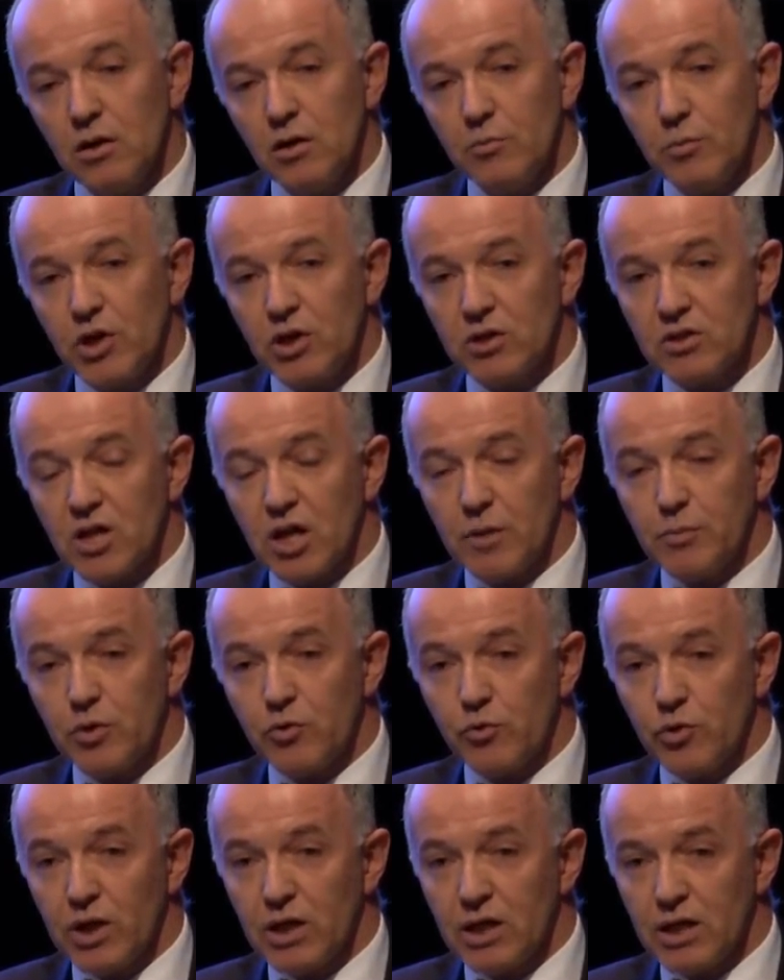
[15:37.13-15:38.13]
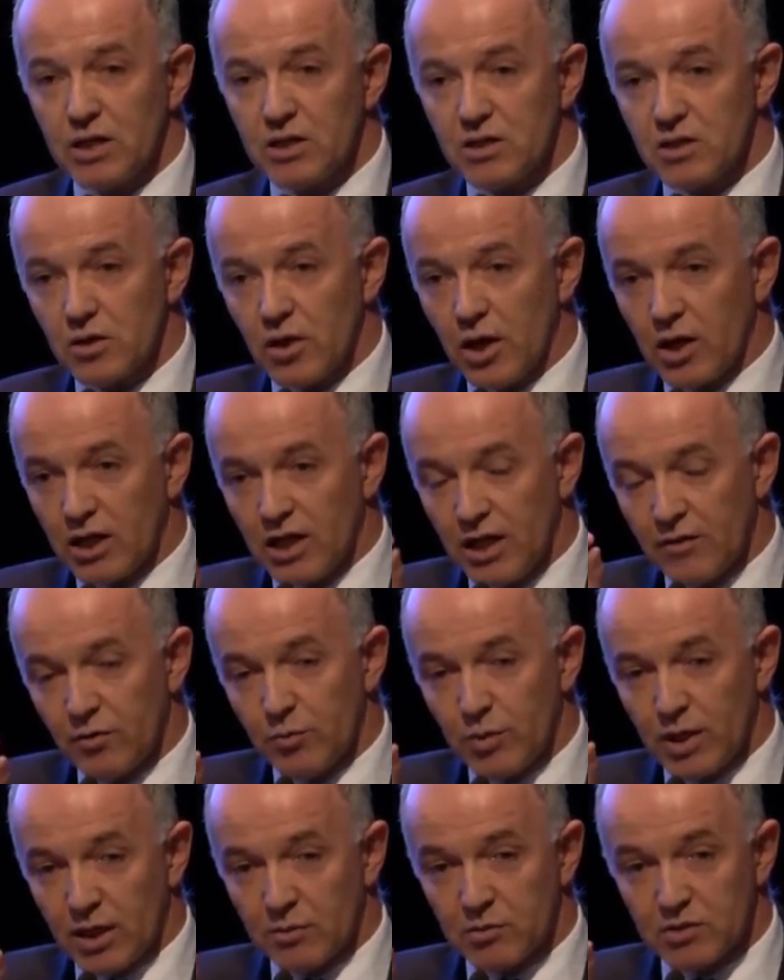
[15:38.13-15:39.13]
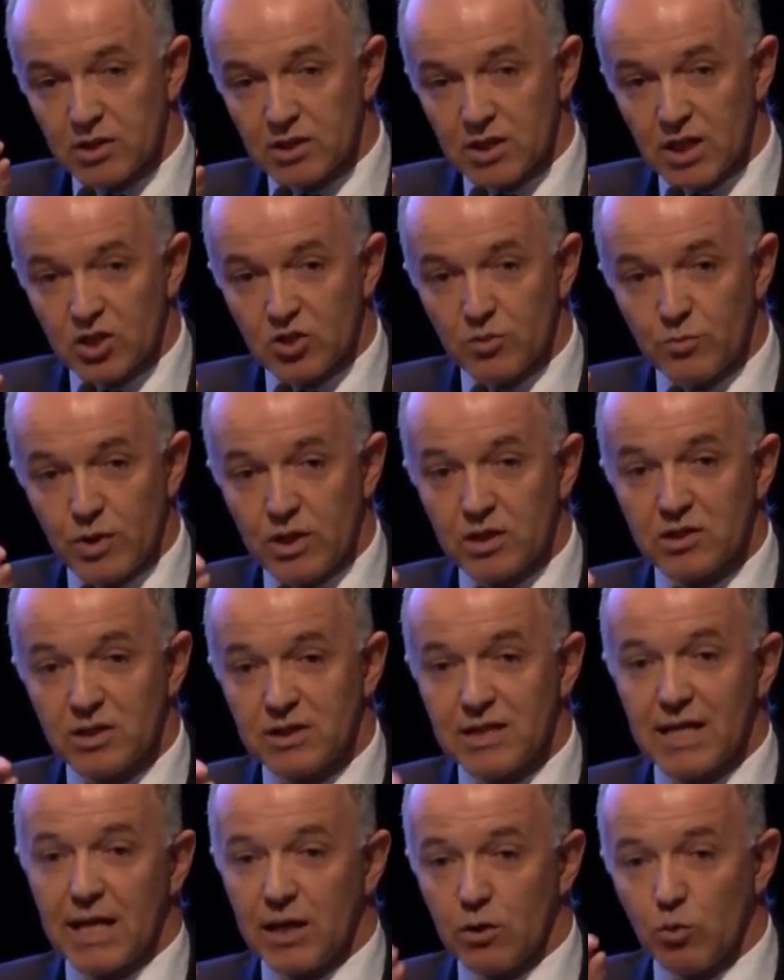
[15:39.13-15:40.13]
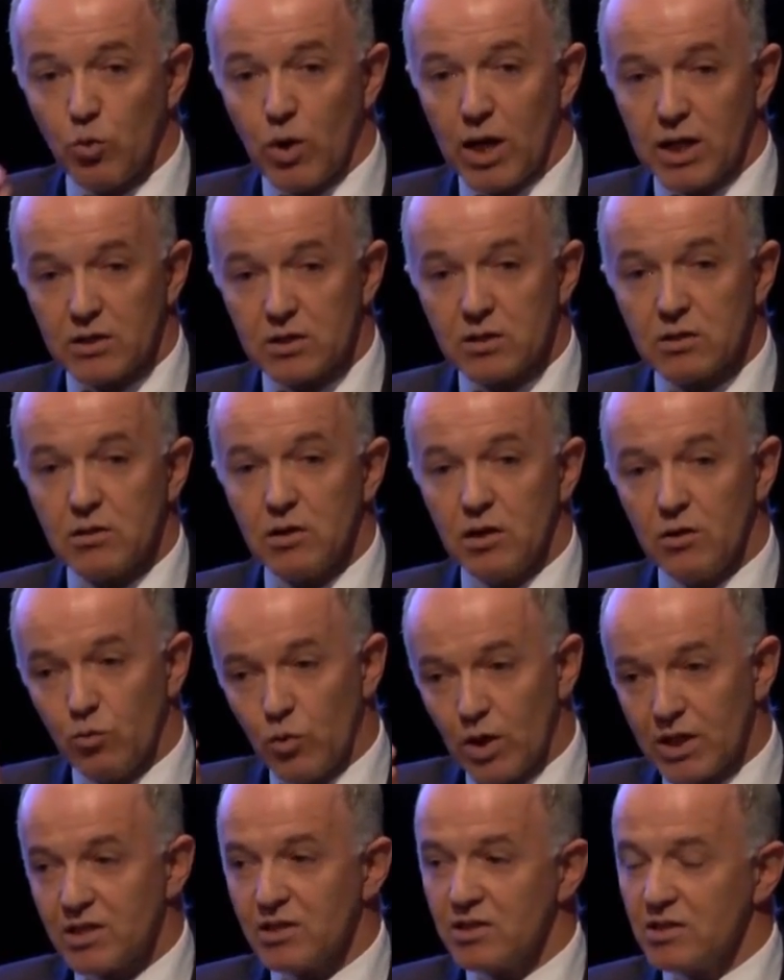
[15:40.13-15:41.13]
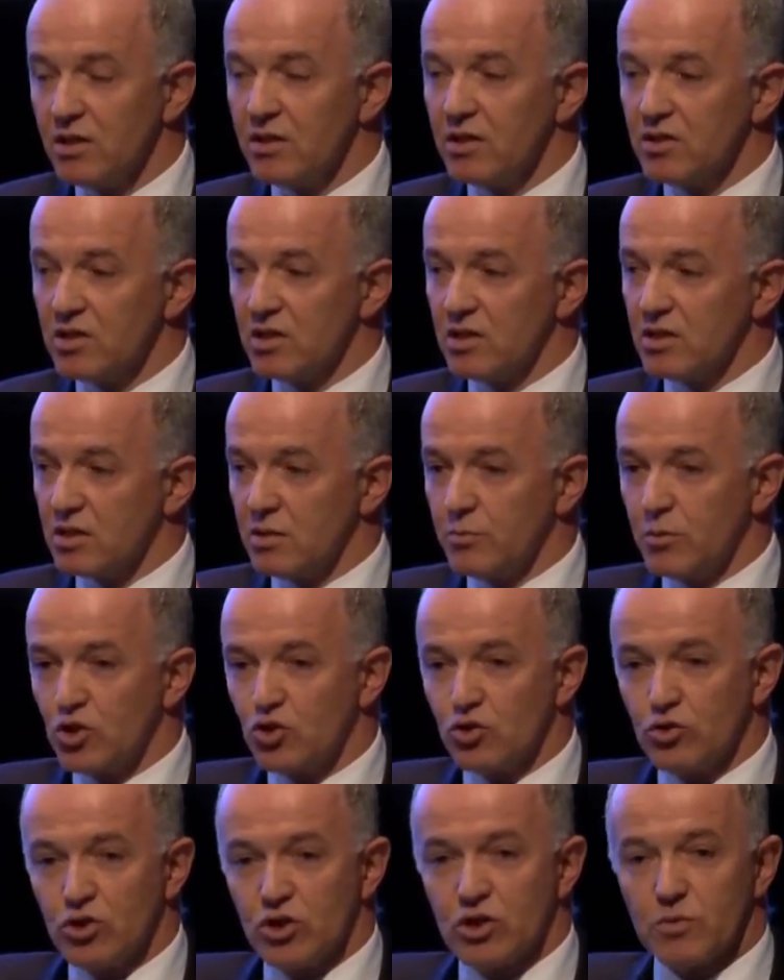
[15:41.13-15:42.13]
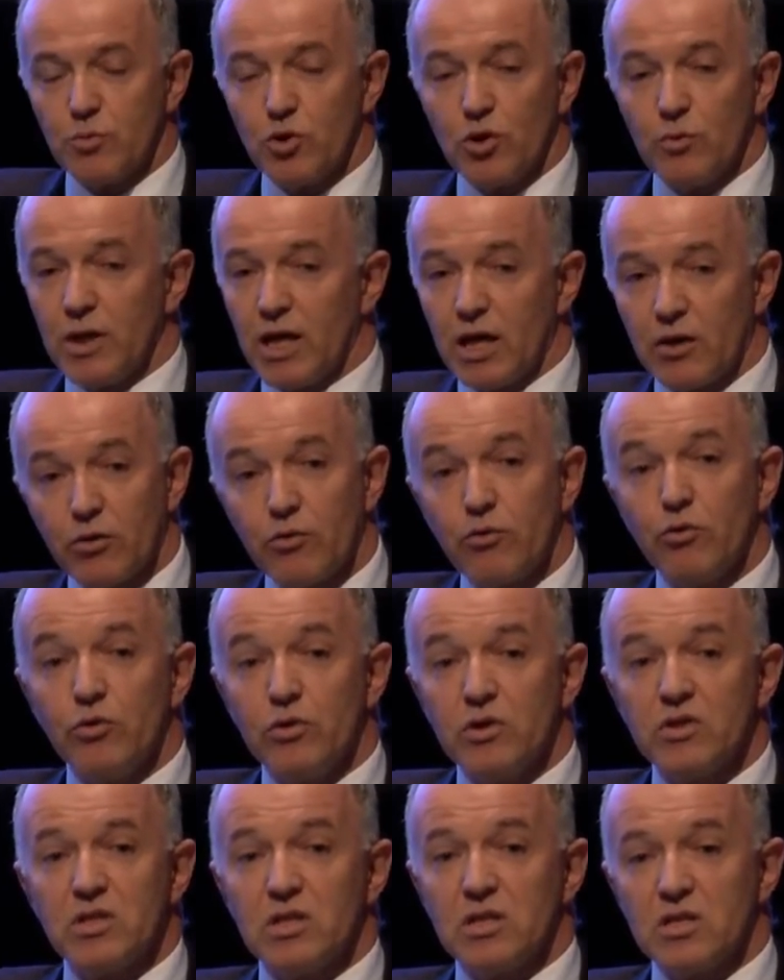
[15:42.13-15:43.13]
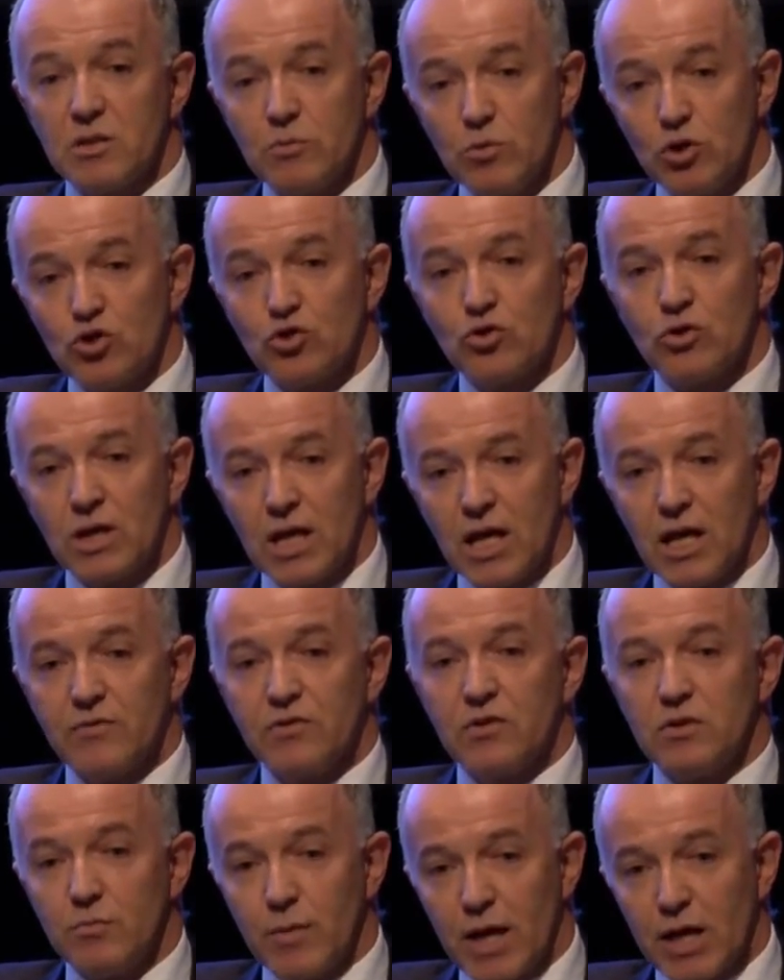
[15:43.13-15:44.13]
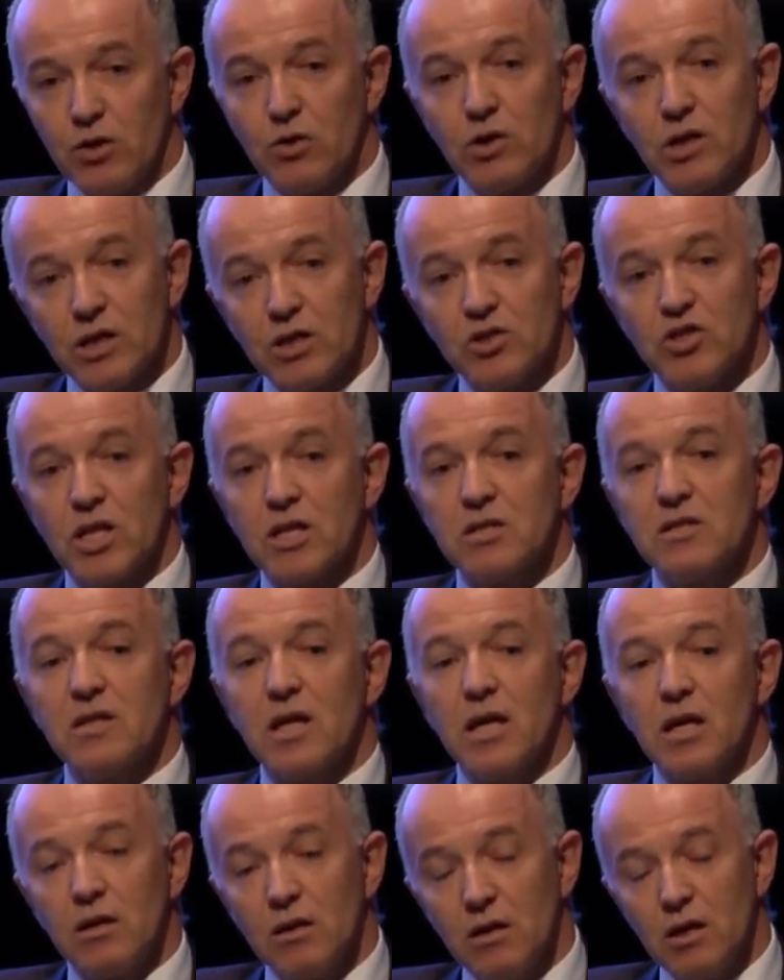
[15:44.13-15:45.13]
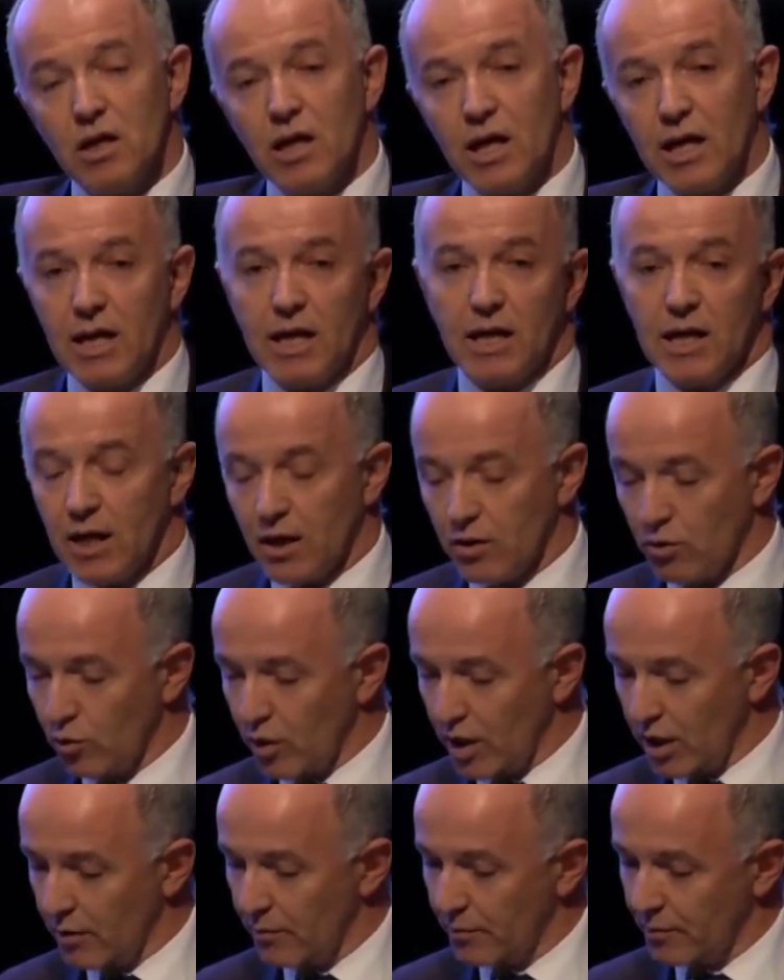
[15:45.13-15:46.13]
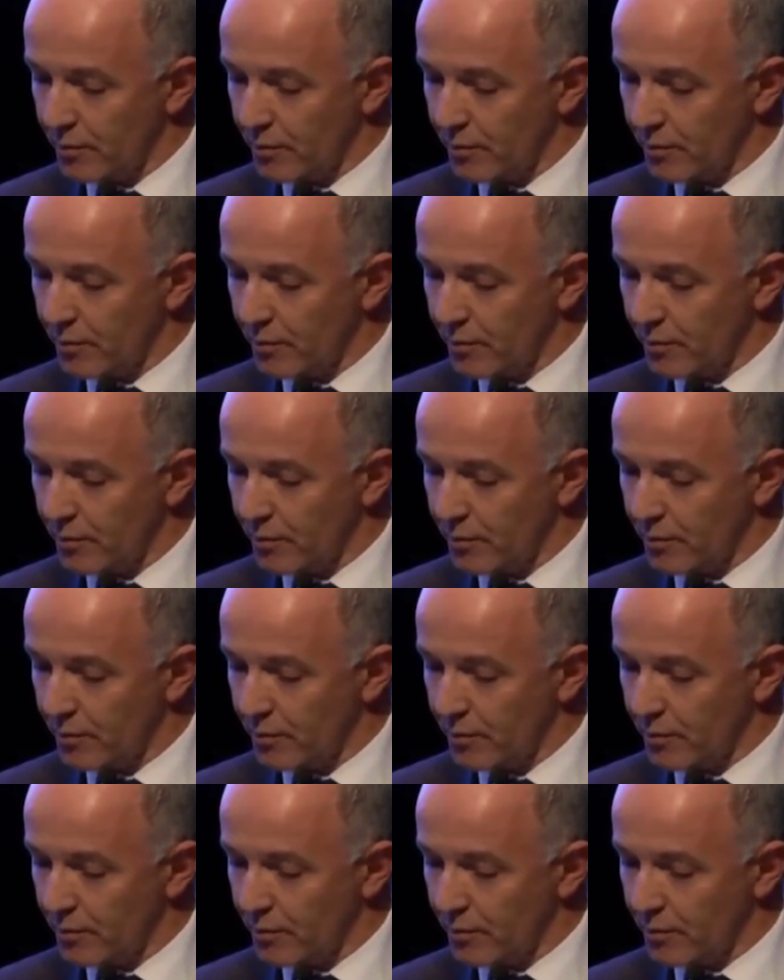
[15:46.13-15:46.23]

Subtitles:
But utopia really is to only ever be able to touch a piece of data once. Once it's in the system, it should just permeate through the system. You shouldn't have to manually adjust that in any other way.